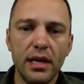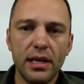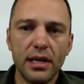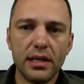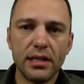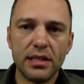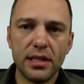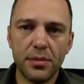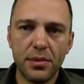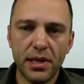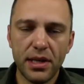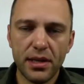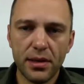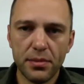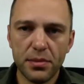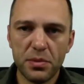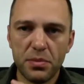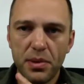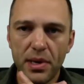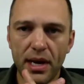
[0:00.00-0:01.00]
Somebody
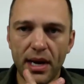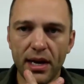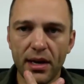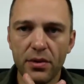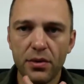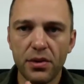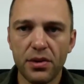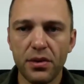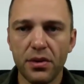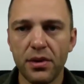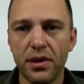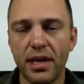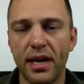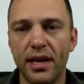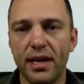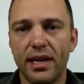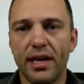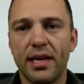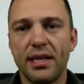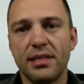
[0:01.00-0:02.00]
comes back with their
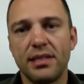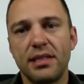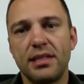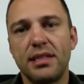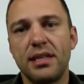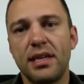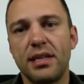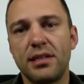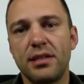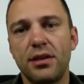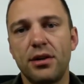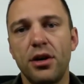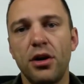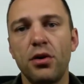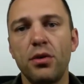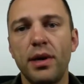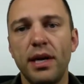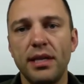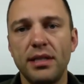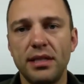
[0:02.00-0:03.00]
organic acid test, their
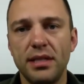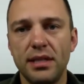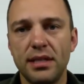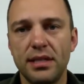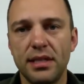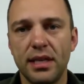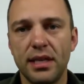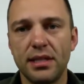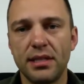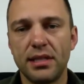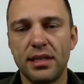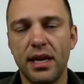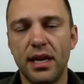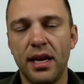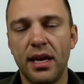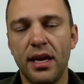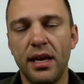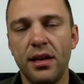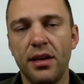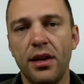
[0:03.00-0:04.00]
OAT test,
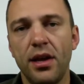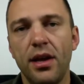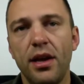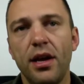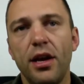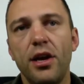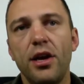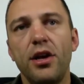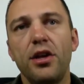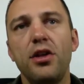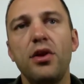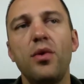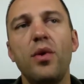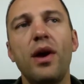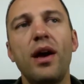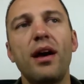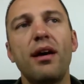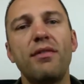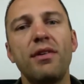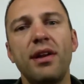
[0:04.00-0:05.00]
and you
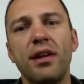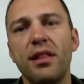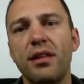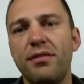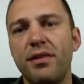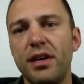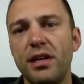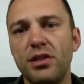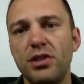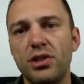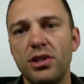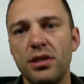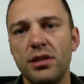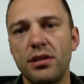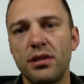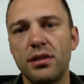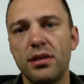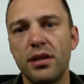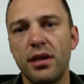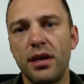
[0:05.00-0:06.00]
have an
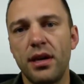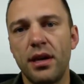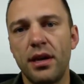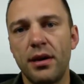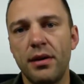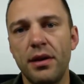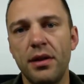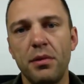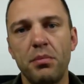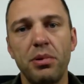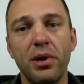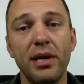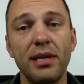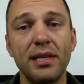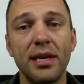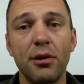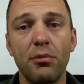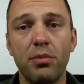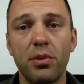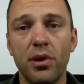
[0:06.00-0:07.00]
elevation in the
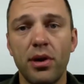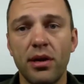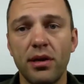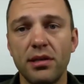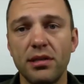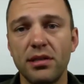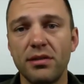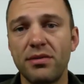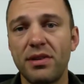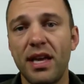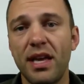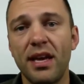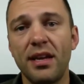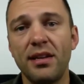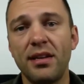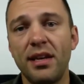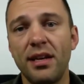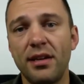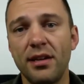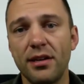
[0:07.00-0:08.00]
breakdown products of
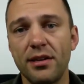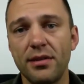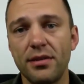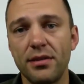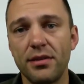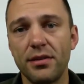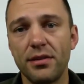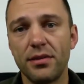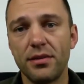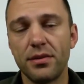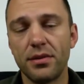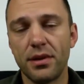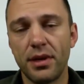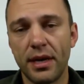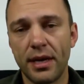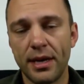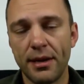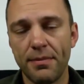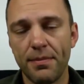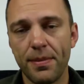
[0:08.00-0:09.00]
Candida,
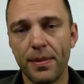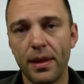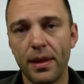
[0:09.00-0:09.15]
okay?